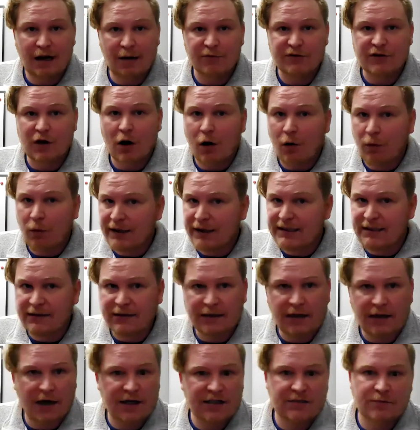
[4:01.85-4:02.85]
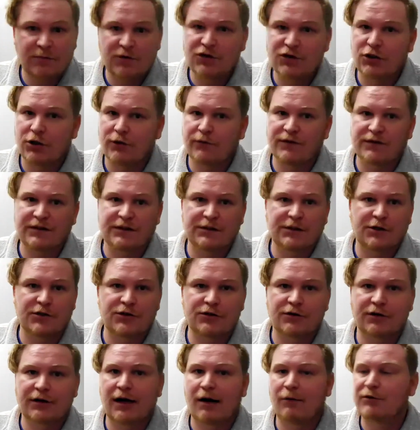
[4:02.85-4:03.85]
I was always in the customer service
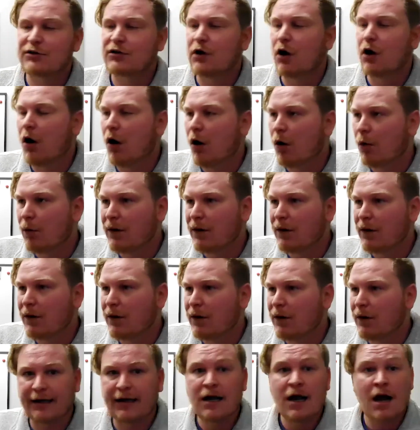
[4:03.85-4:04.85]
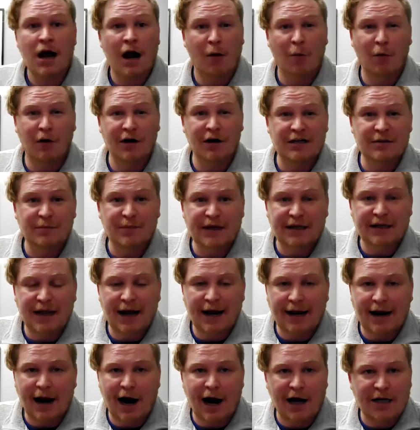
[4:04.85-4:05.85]
industry. I wanted to
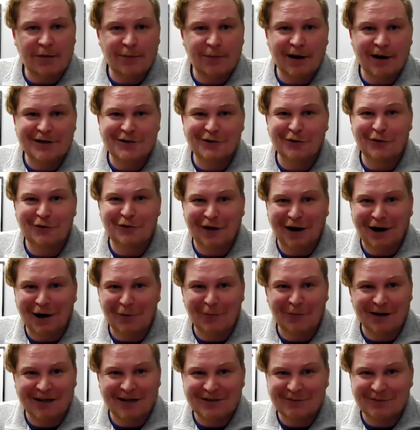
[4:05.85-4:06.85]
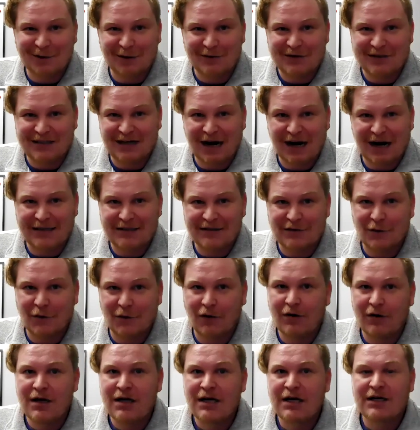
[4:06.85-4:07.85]
be a occupational therapist when I was in high
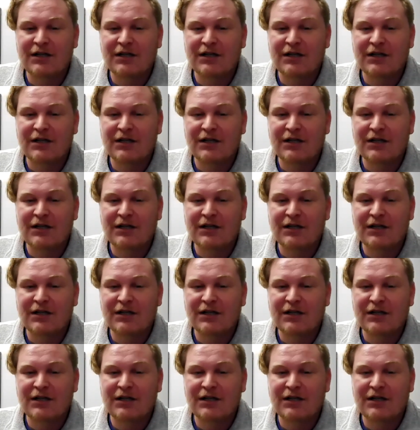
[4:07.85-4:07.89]
school.